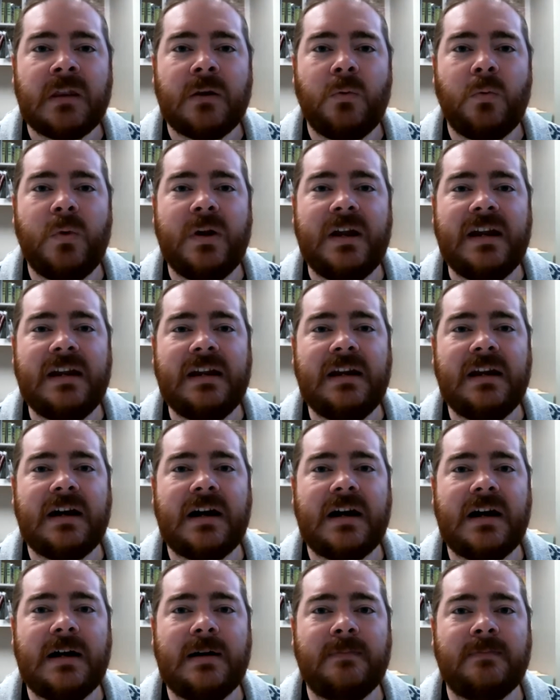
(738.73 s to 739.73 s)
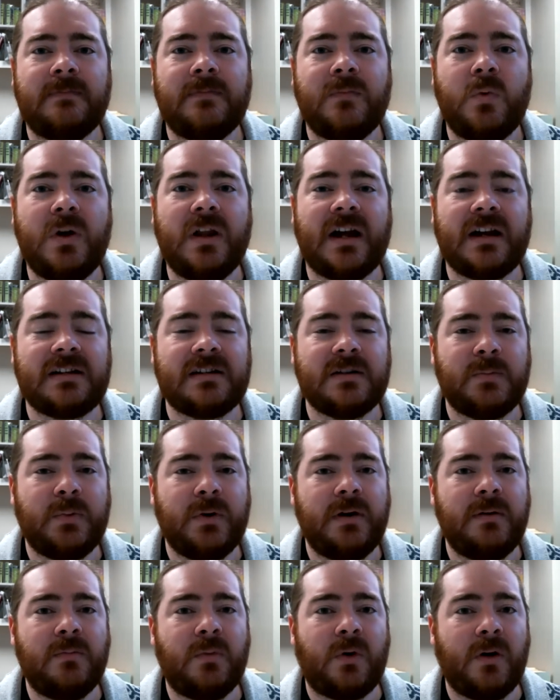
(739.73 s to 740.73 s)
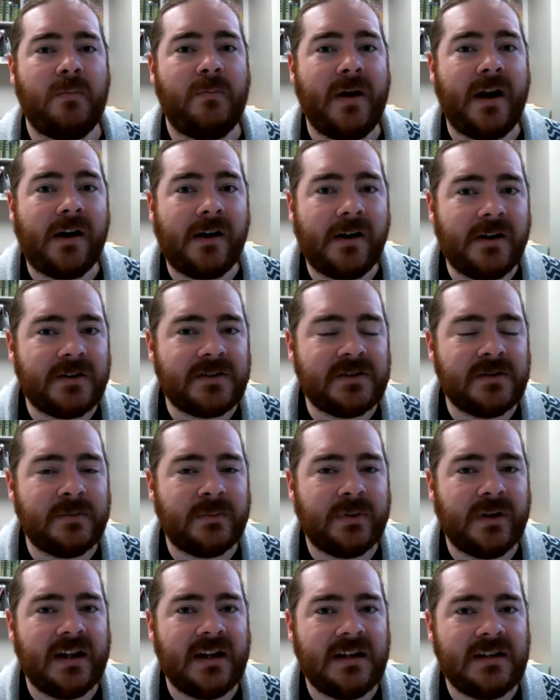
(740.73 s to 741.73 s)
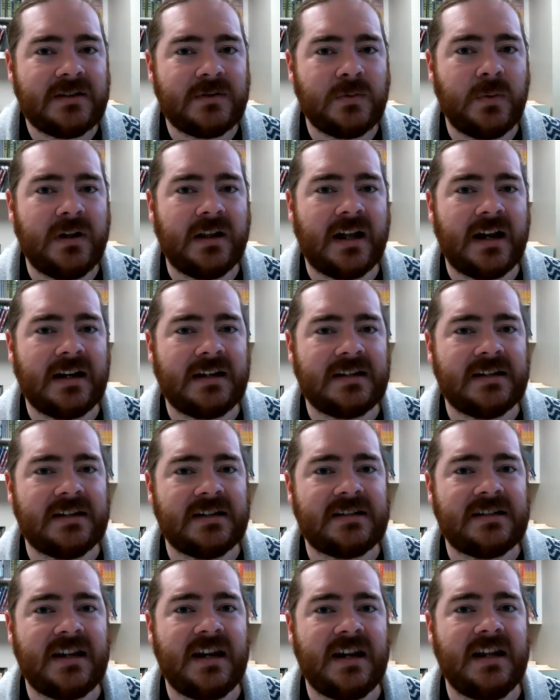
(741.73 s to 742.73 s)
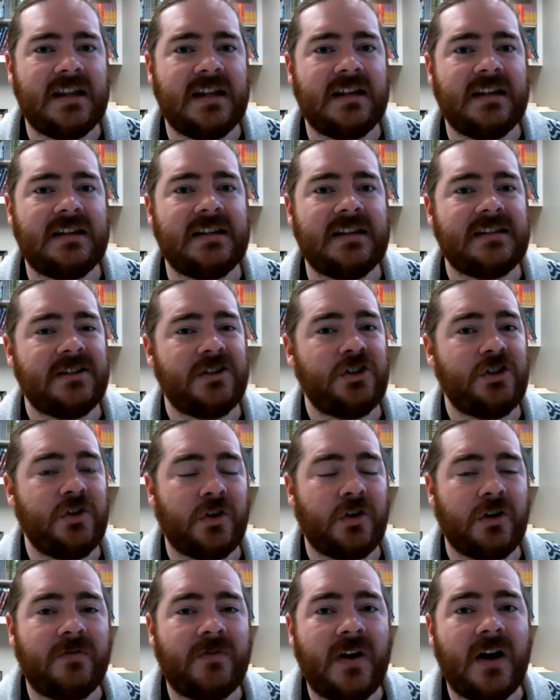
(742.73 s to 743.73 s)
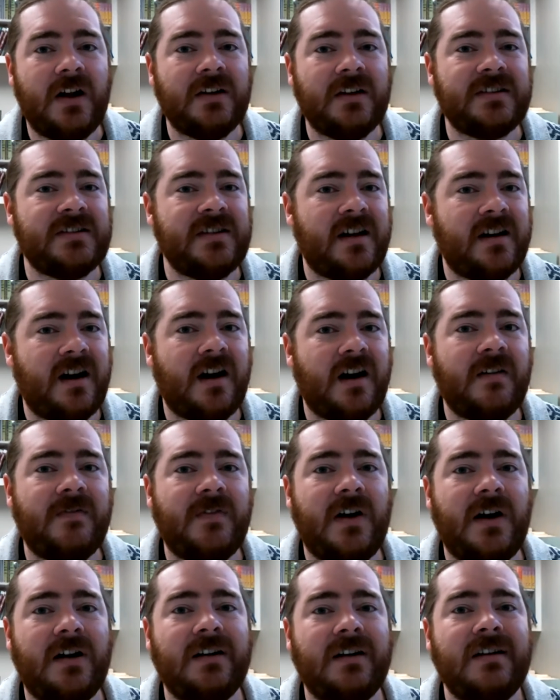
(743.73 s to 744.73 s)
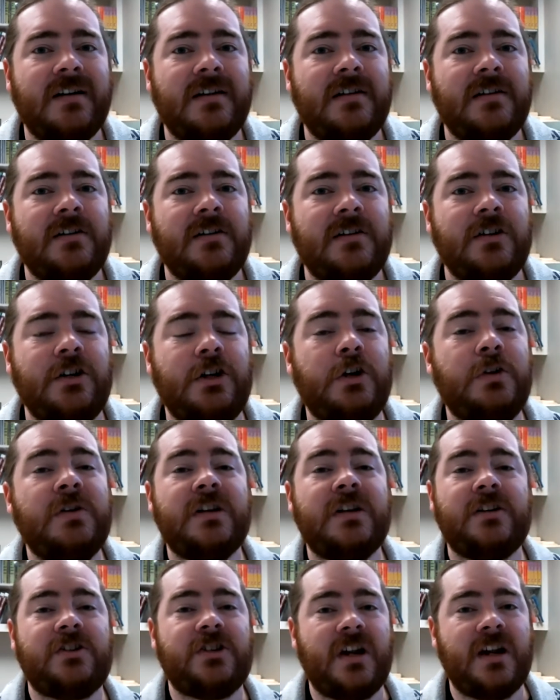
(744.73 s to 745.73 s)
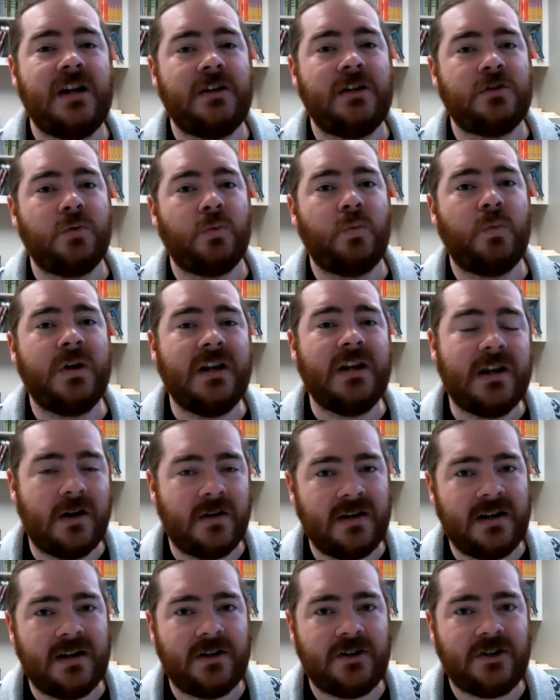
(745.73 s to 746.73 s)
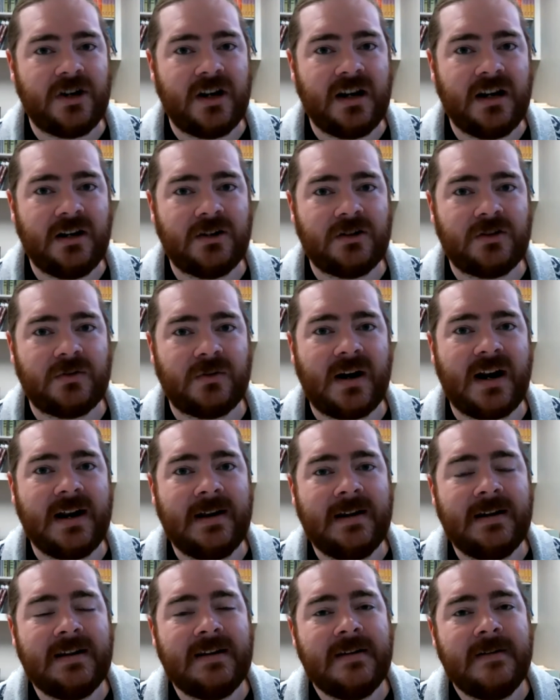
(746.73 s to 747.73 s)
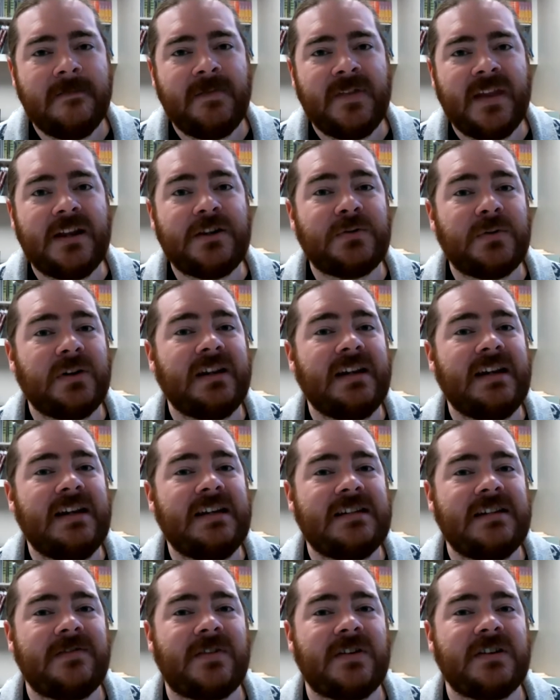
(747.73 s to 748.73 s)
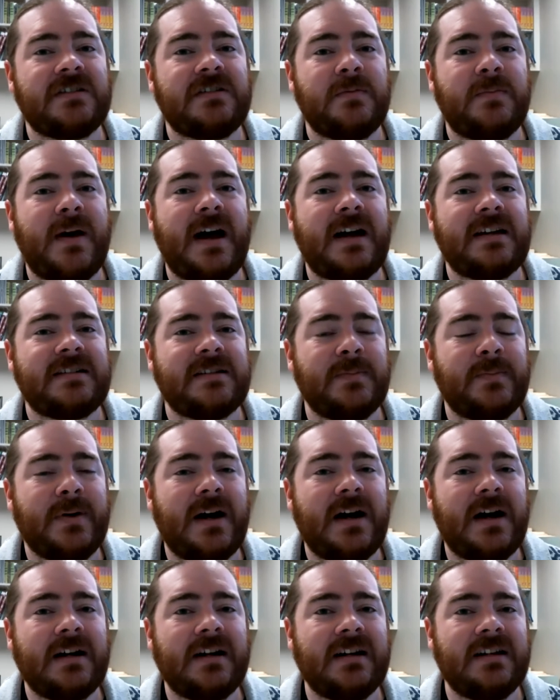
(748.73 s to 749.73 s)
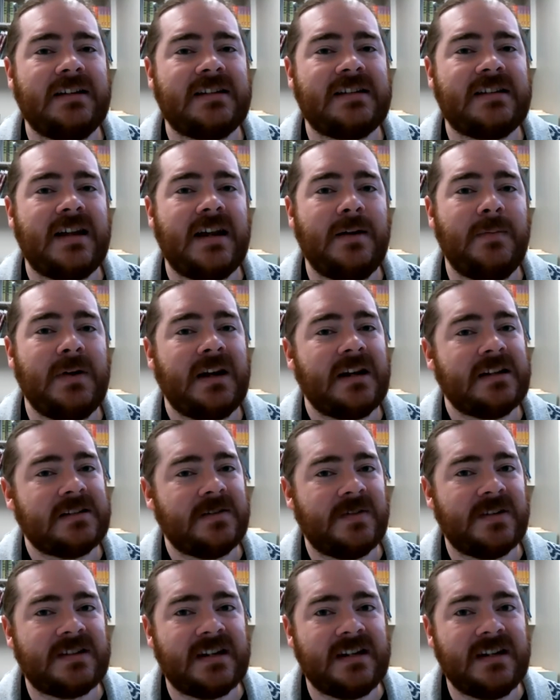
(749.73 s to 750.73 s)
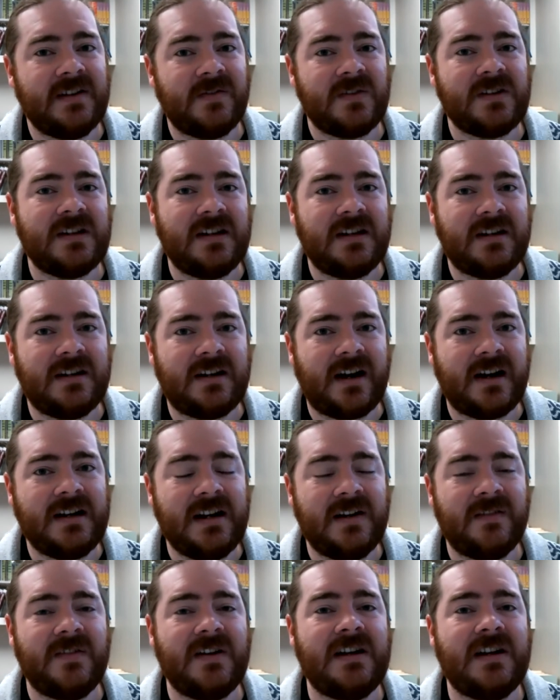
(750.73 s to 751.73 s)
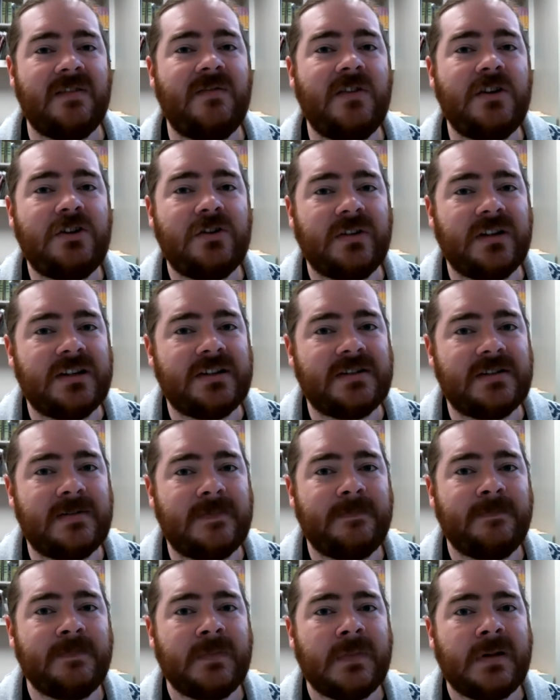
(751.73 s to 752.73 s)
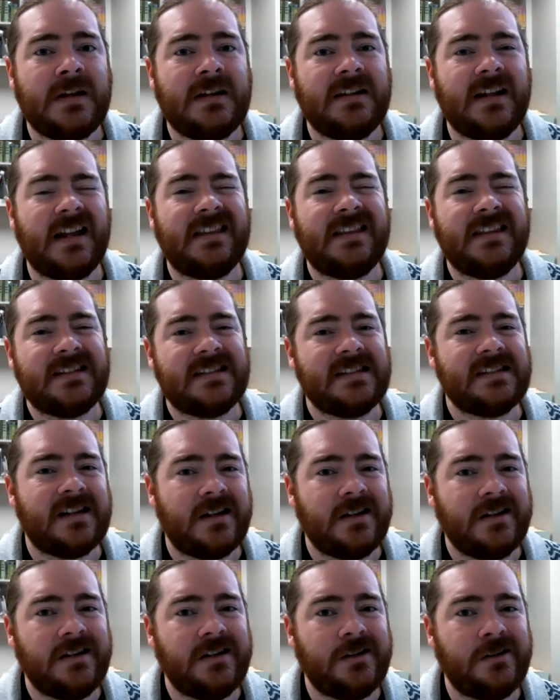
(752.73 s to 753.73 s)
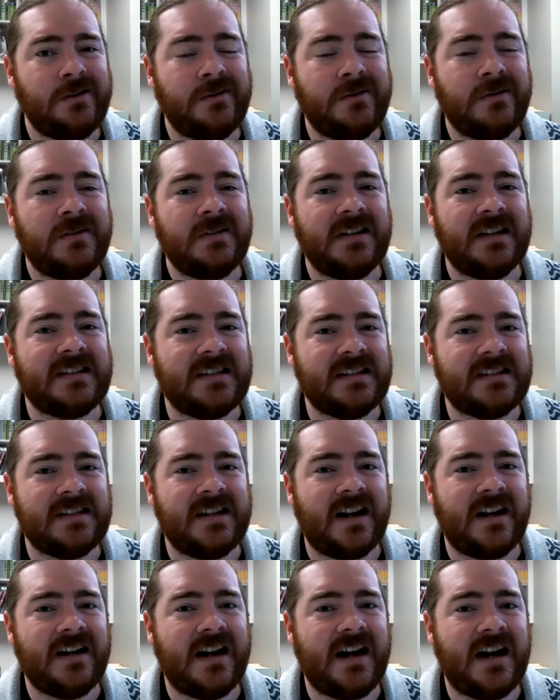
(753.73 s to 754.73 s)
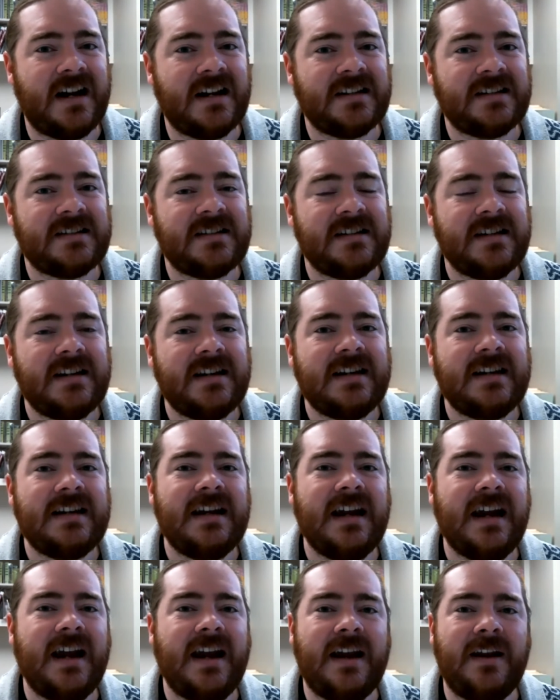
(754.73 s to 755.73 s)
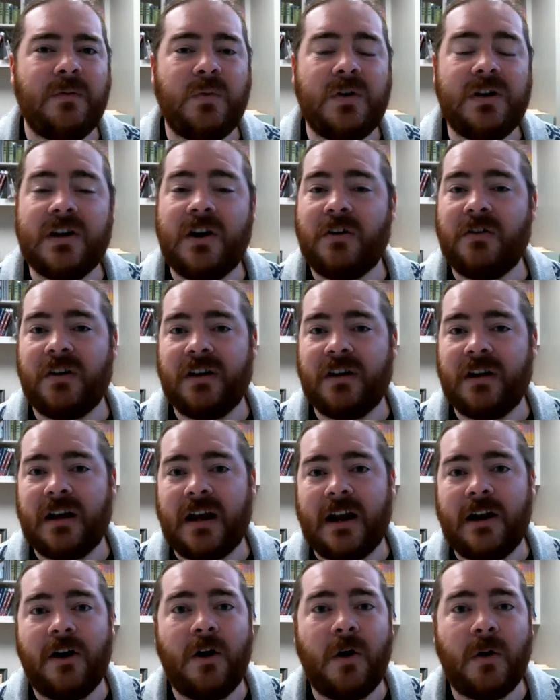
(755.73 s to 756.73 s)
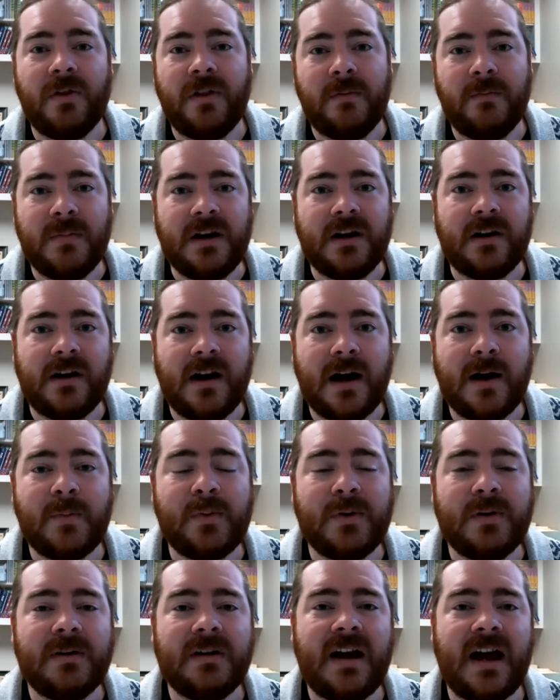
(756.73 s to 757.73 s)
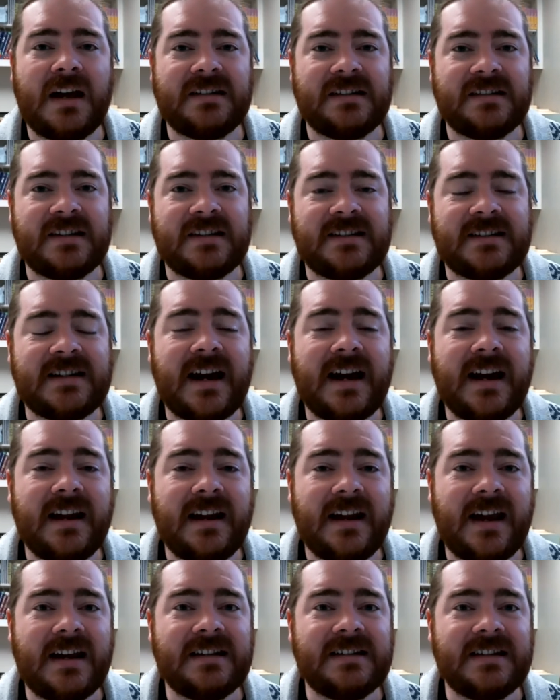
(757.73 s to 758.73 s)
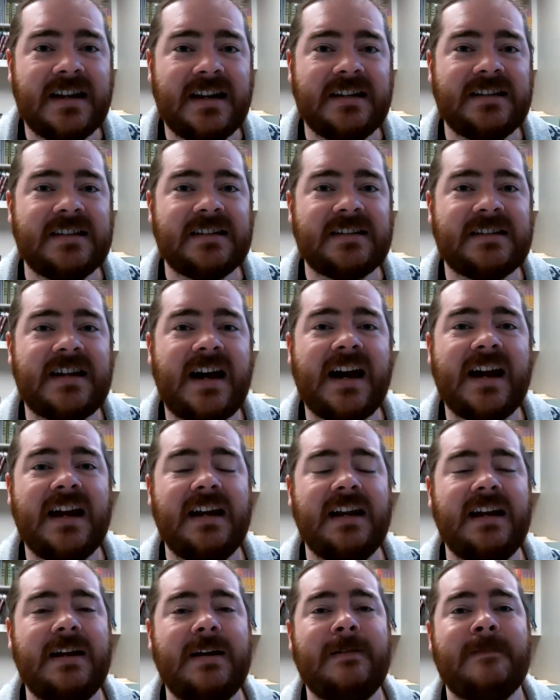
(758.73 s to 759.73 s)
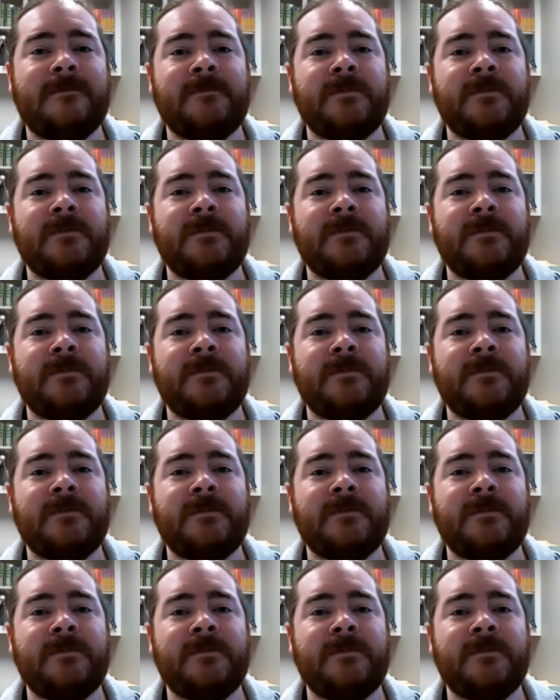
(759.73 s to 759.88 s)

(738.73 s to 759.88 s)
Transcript: We like to put more barriers in place. We like to say that this is your fault, it's not our fault. You need to change, we don't need to change, right? It's really easy for us to pass the buck and say, because of this idea of individualism, that this is on you, this isn't on us, and we don't kind of hold the mirror up as a society